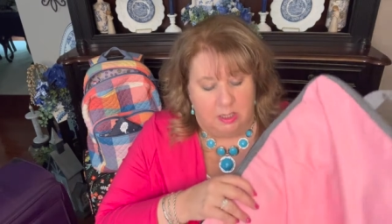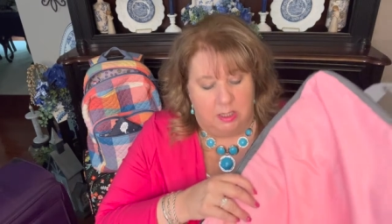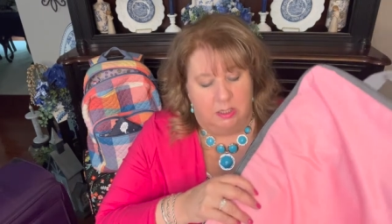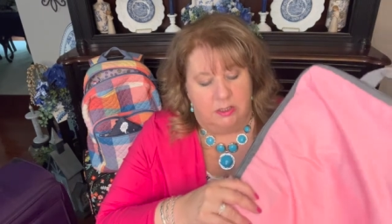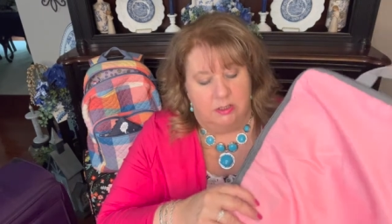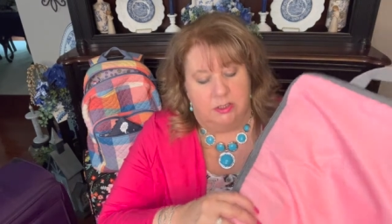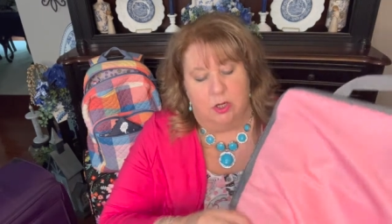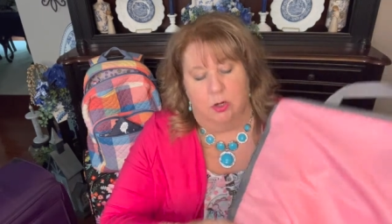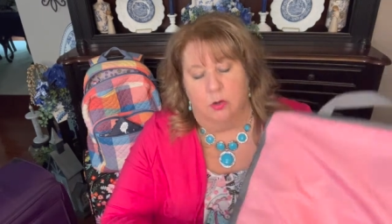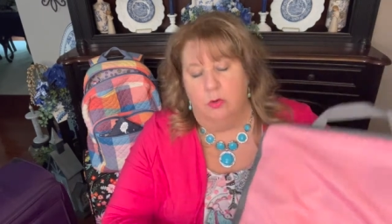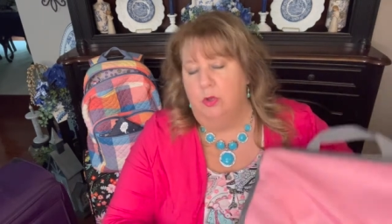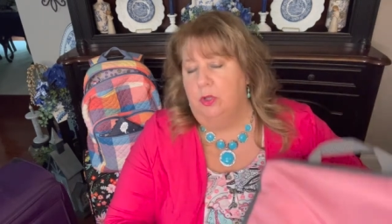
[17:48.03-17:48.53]

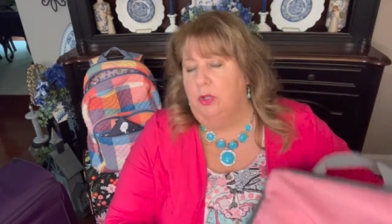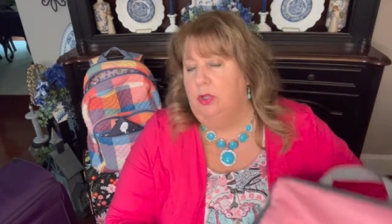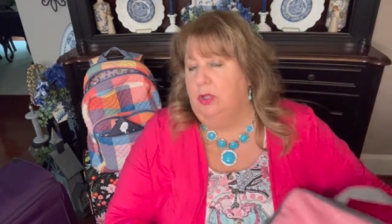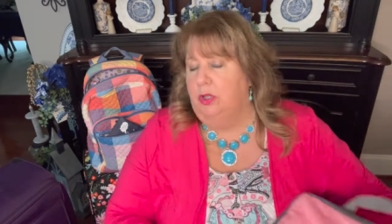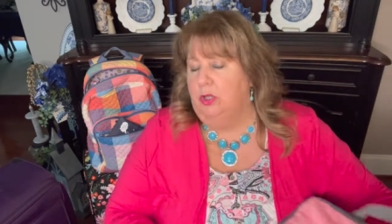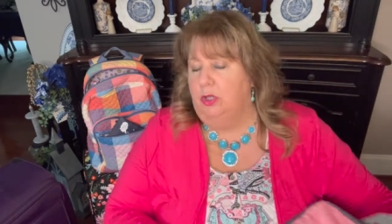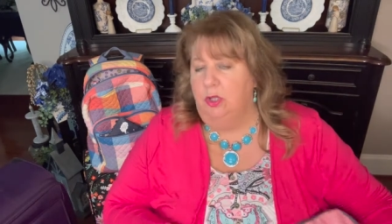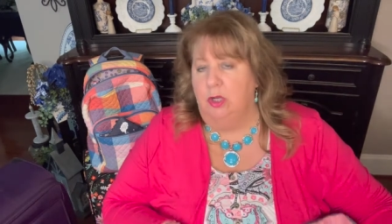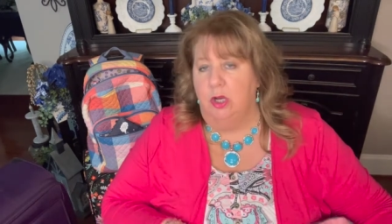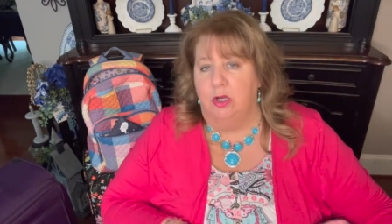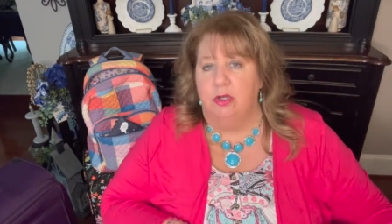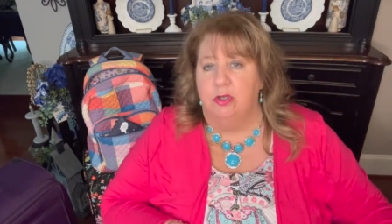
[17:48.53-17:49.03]
So,
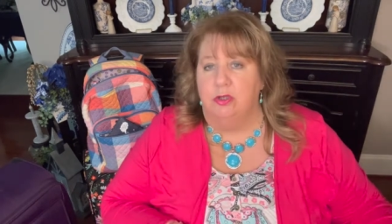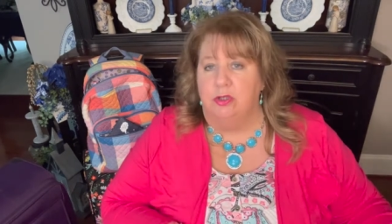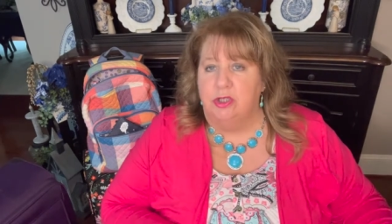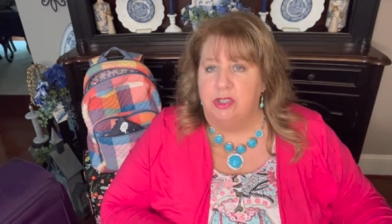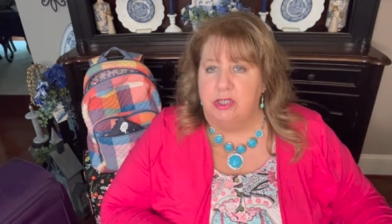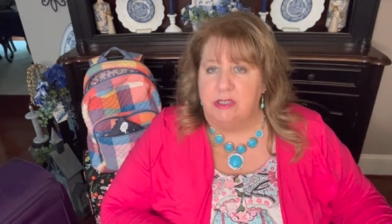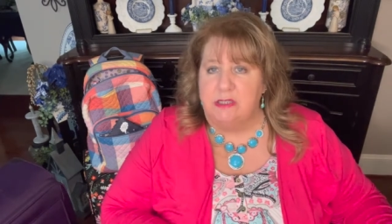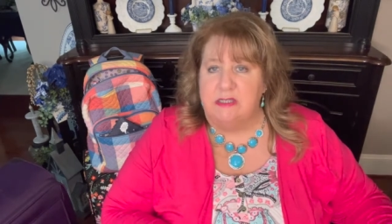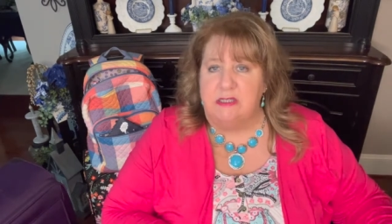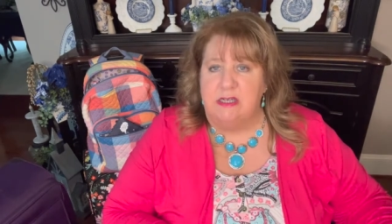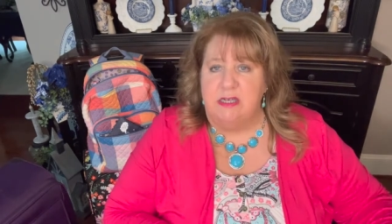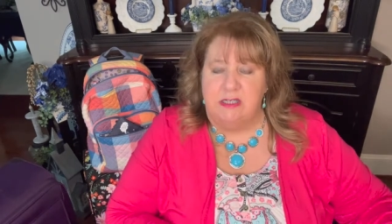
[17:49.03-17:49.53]
you know, you'll
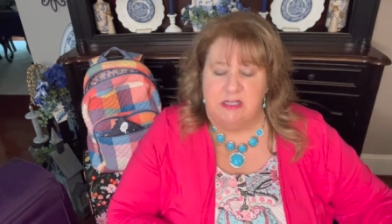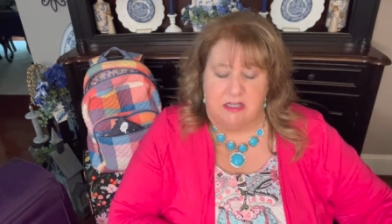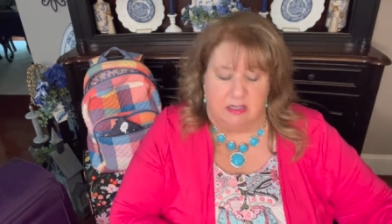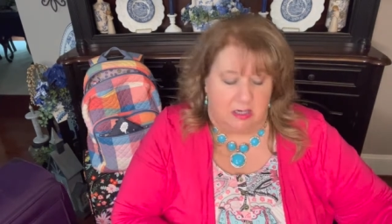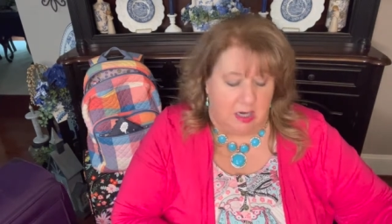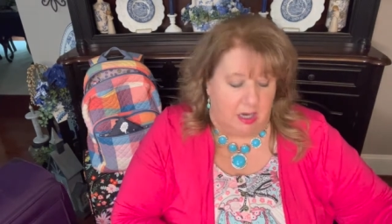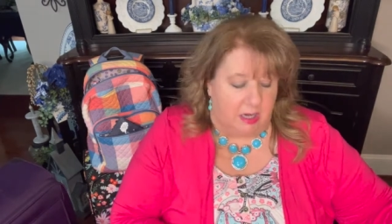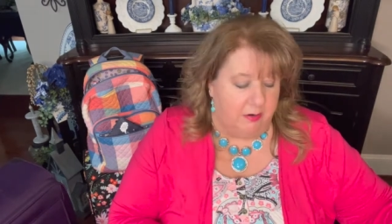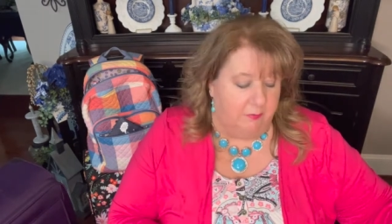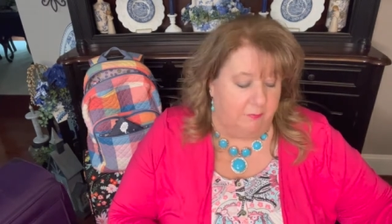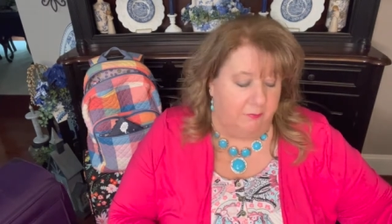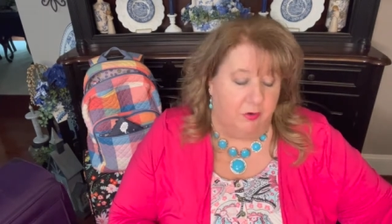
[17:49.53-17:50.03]
just need to
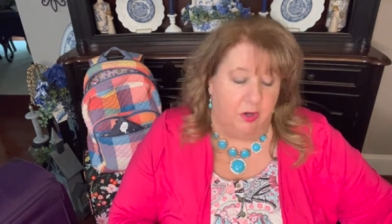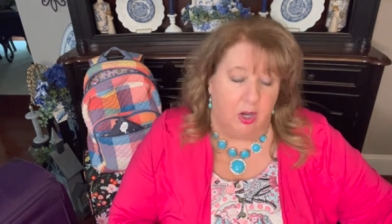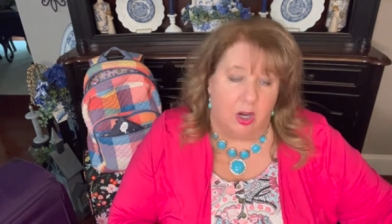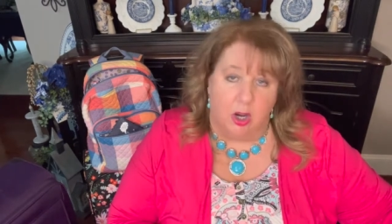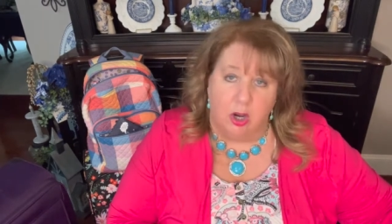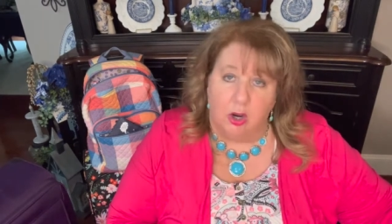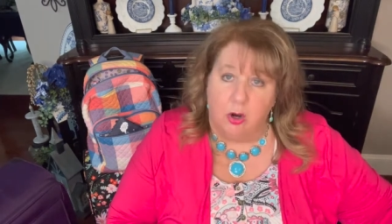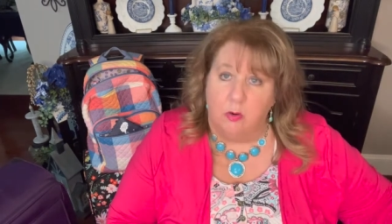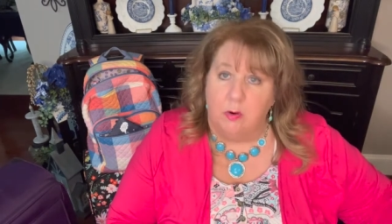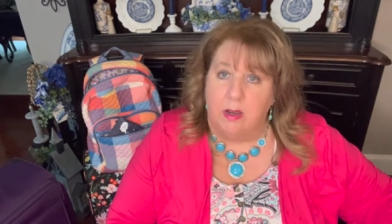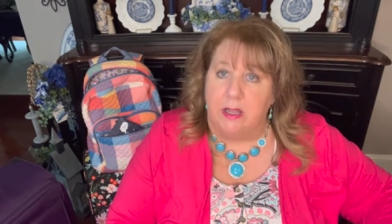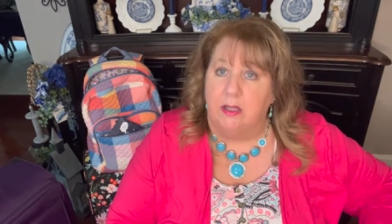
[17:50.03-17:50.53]
kind of
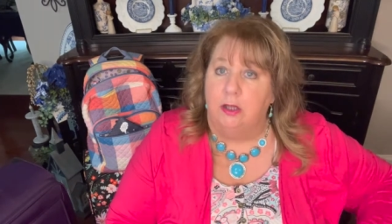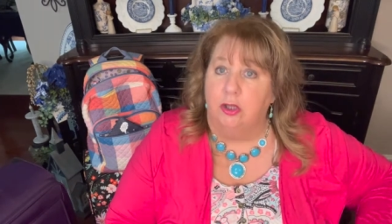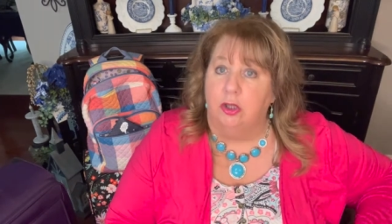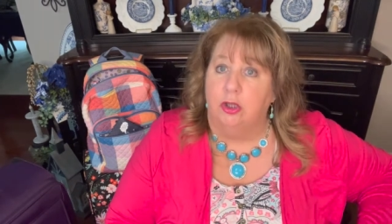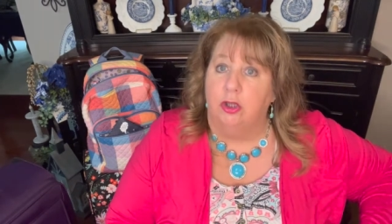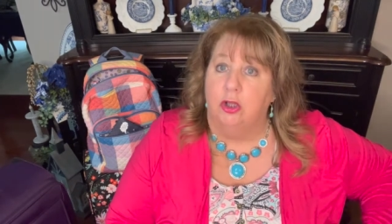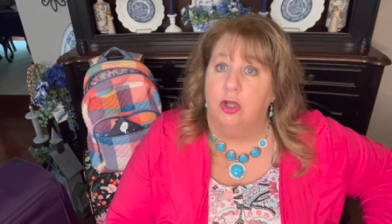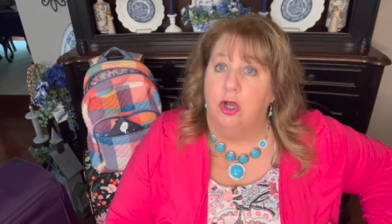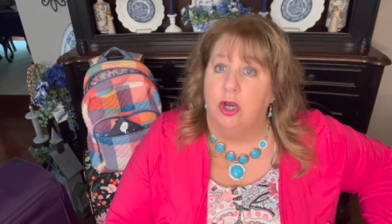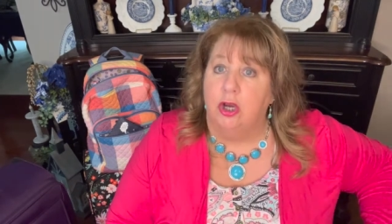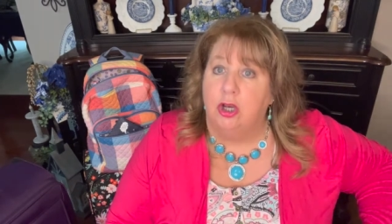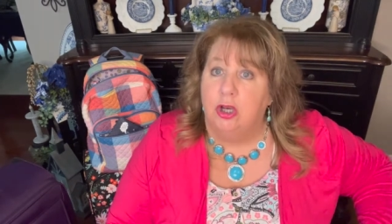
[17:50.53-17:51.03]
go and
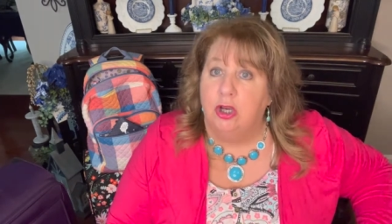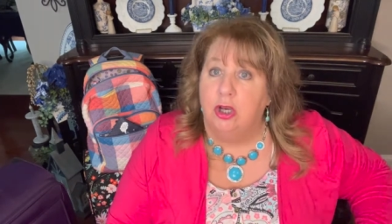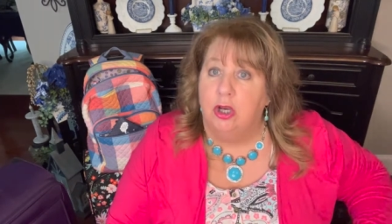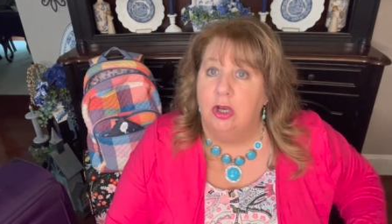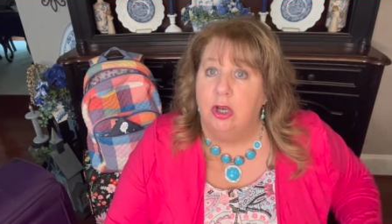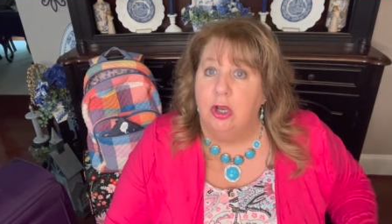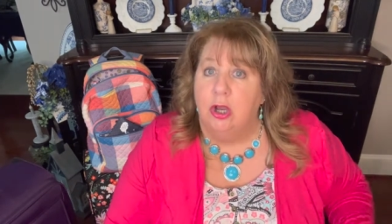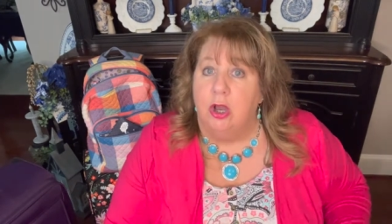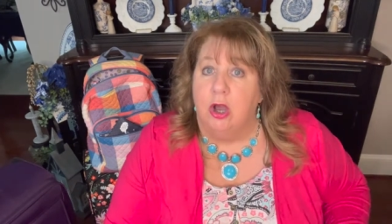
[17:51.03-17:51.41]
look